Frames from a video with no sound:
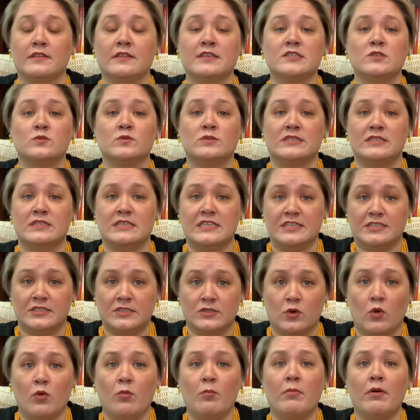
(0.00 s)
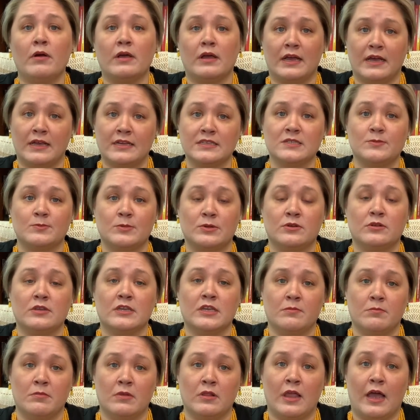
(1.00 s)
This was the Zomba hospital
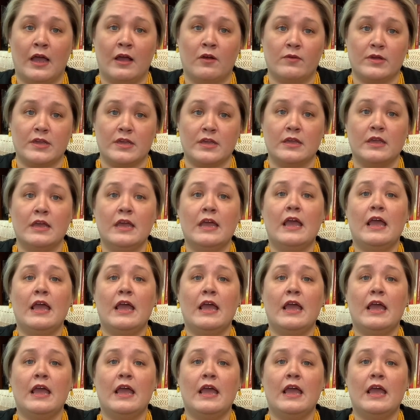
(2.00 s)
in Malawi.